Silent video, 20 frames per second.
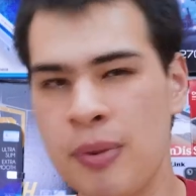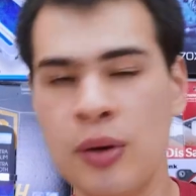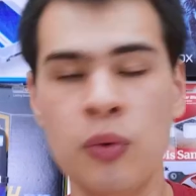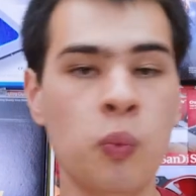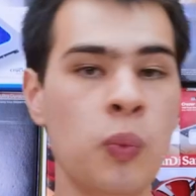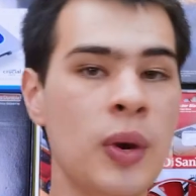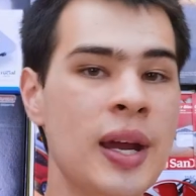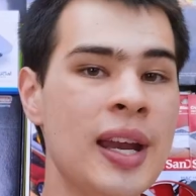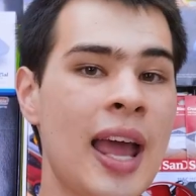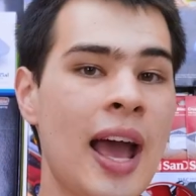but
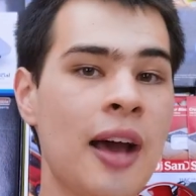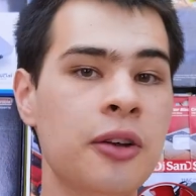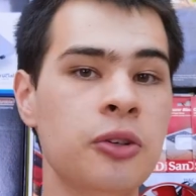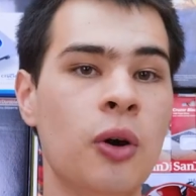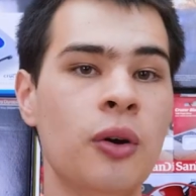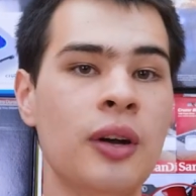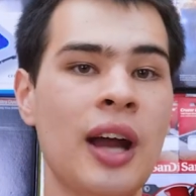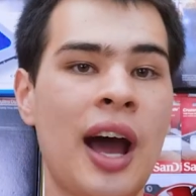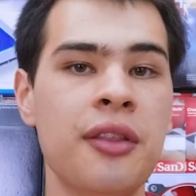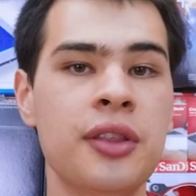win out
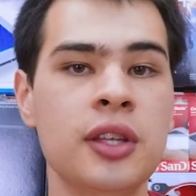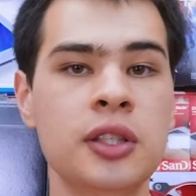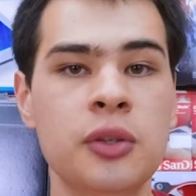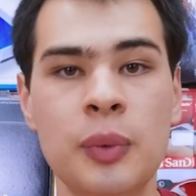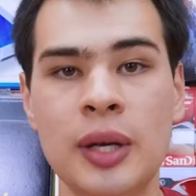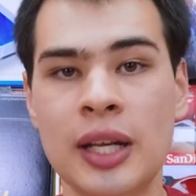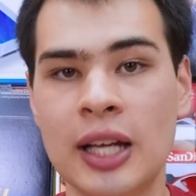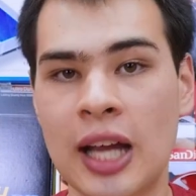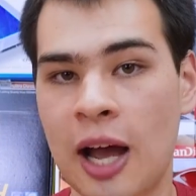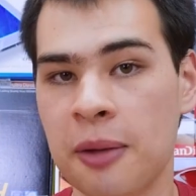on others
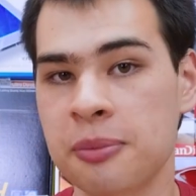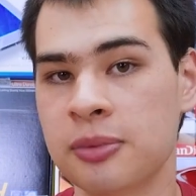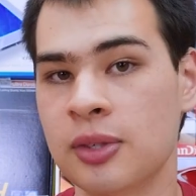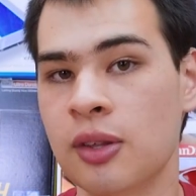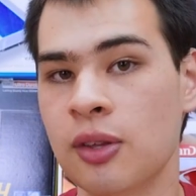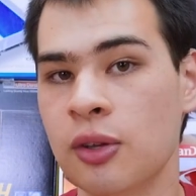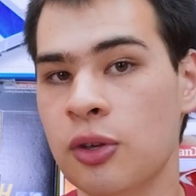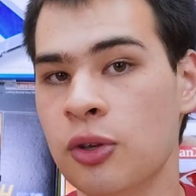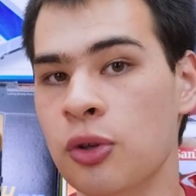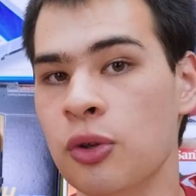when it comes to
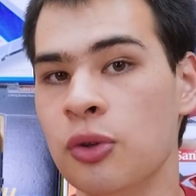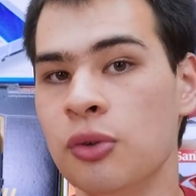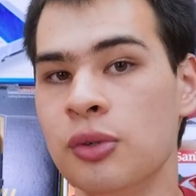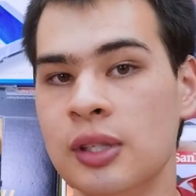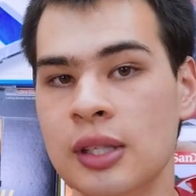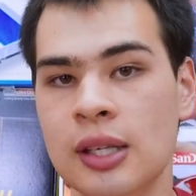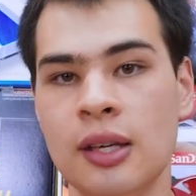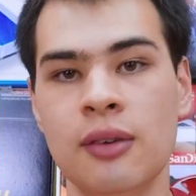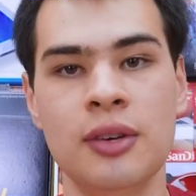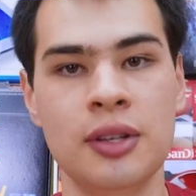the Q
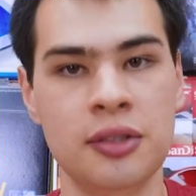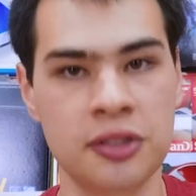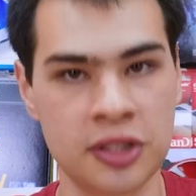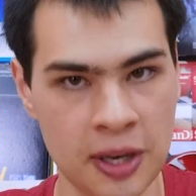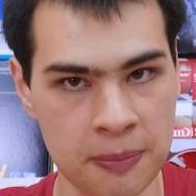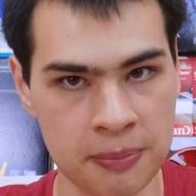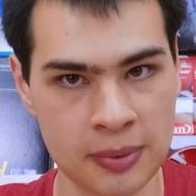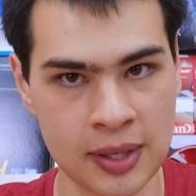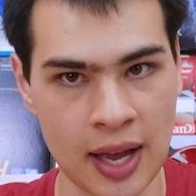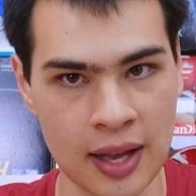series
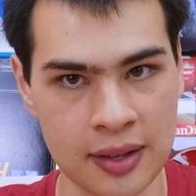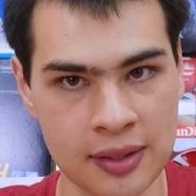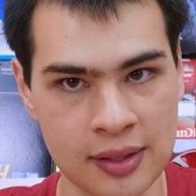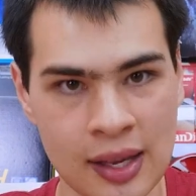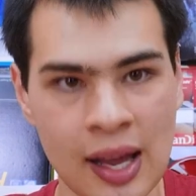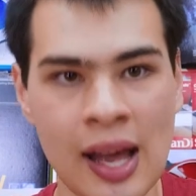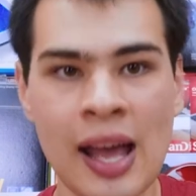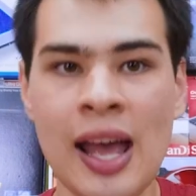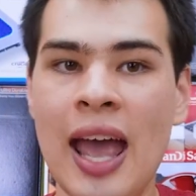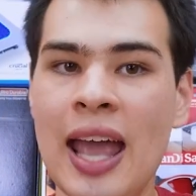chipsets.
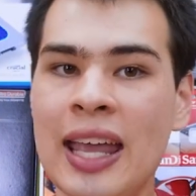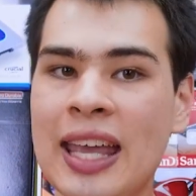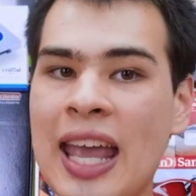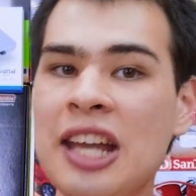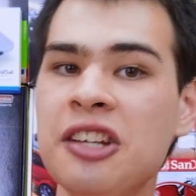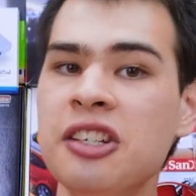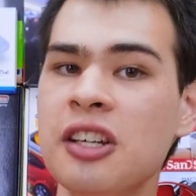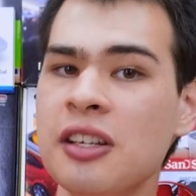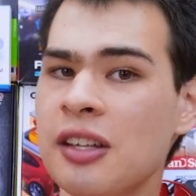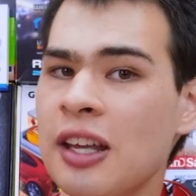
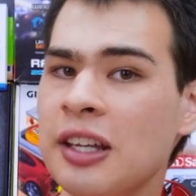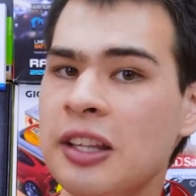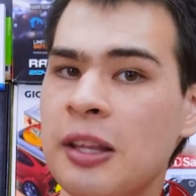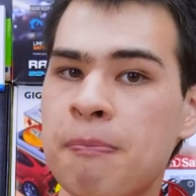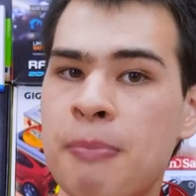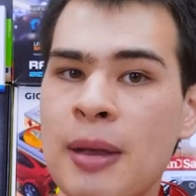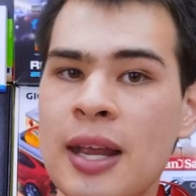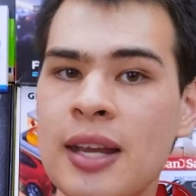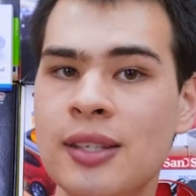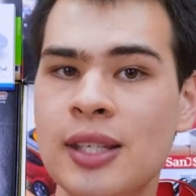Again, just like the
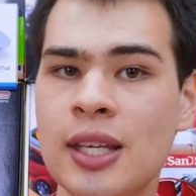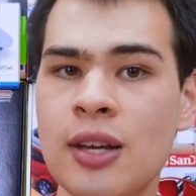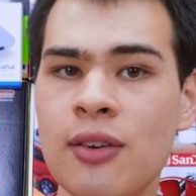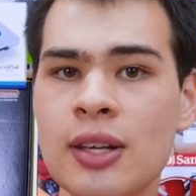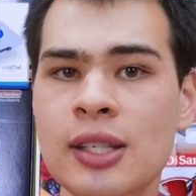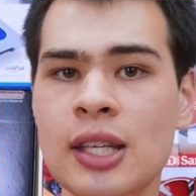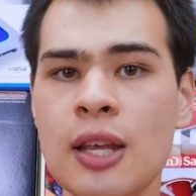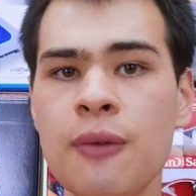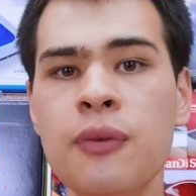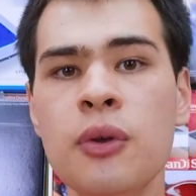B
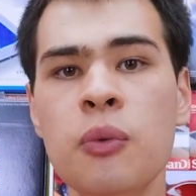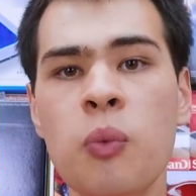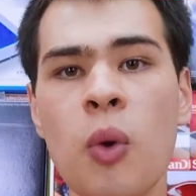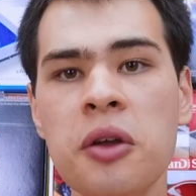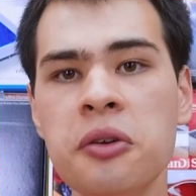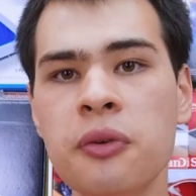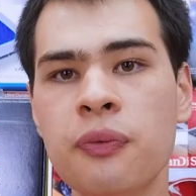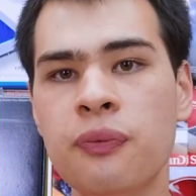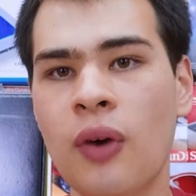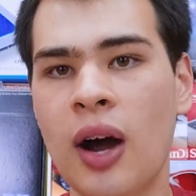series, if you
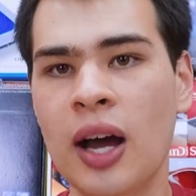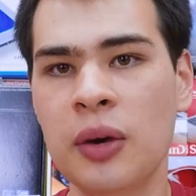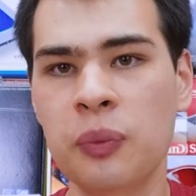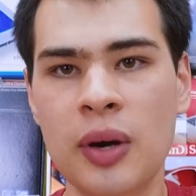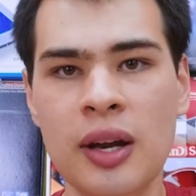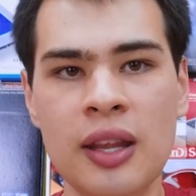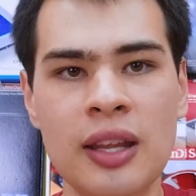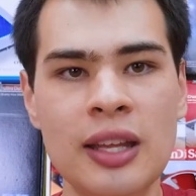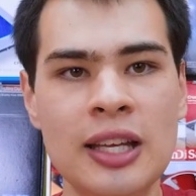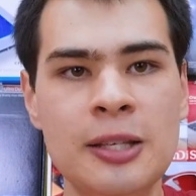were to find
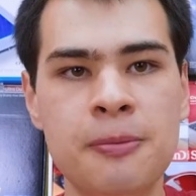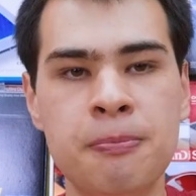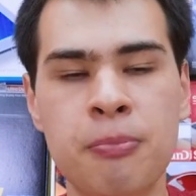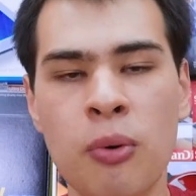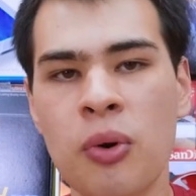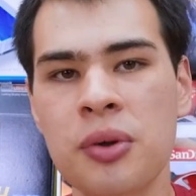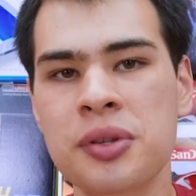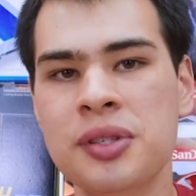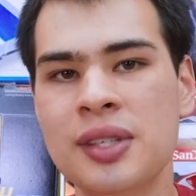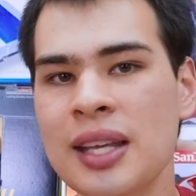one of these
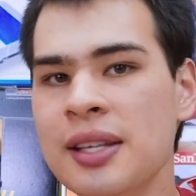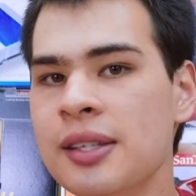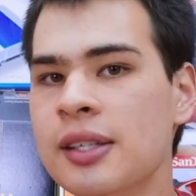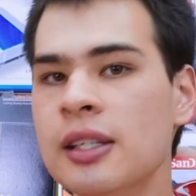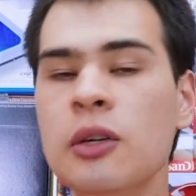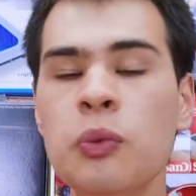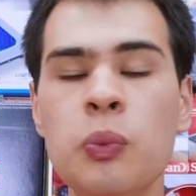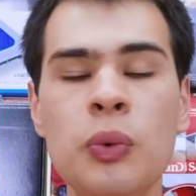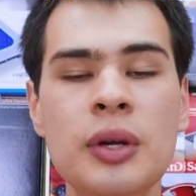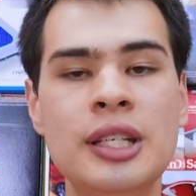boards, they
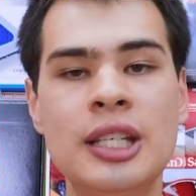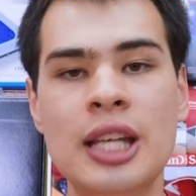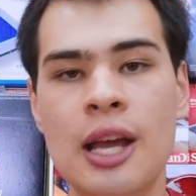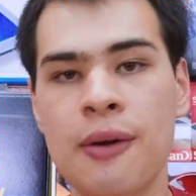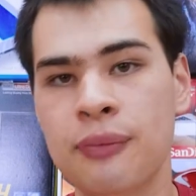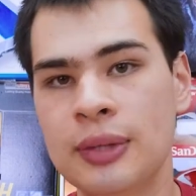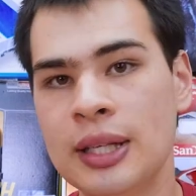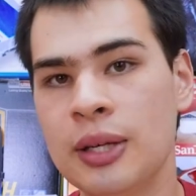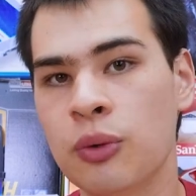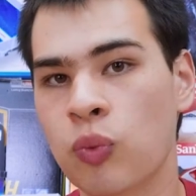still would
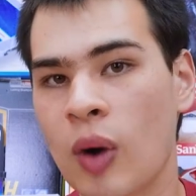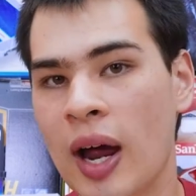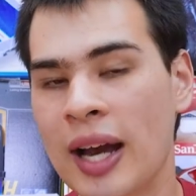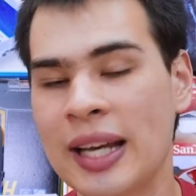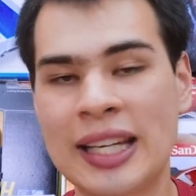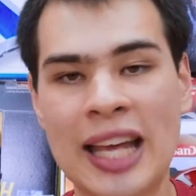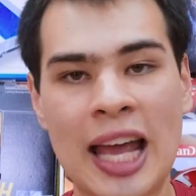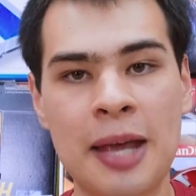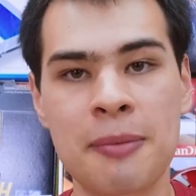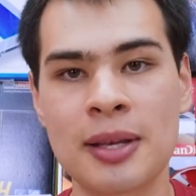definitely
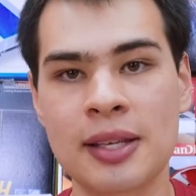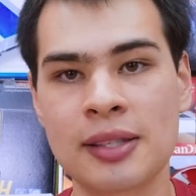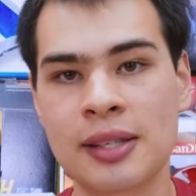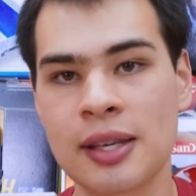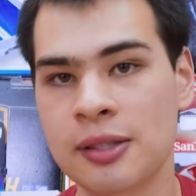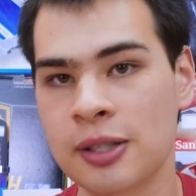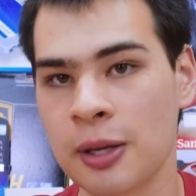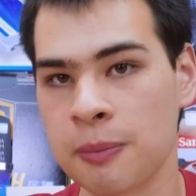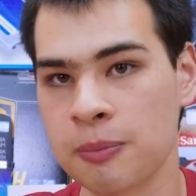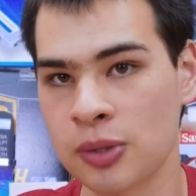run gaming
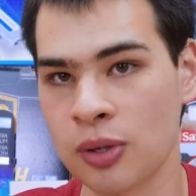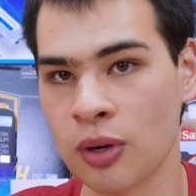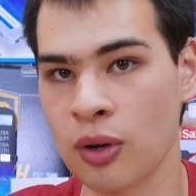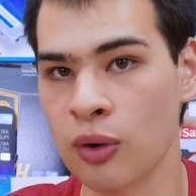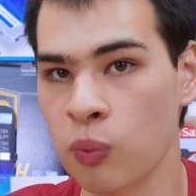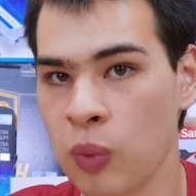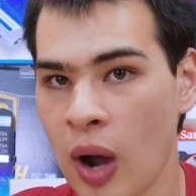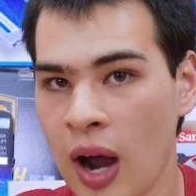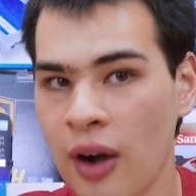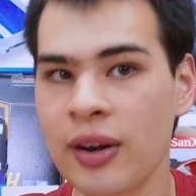systems, no
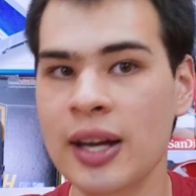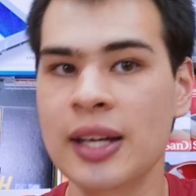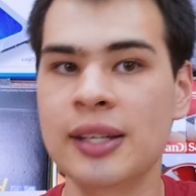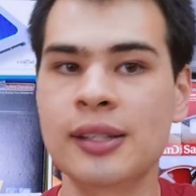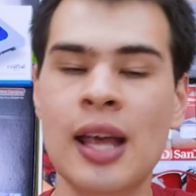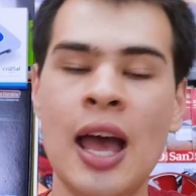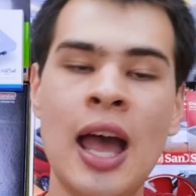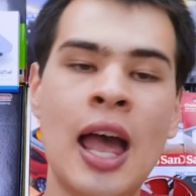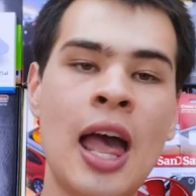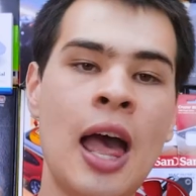worries,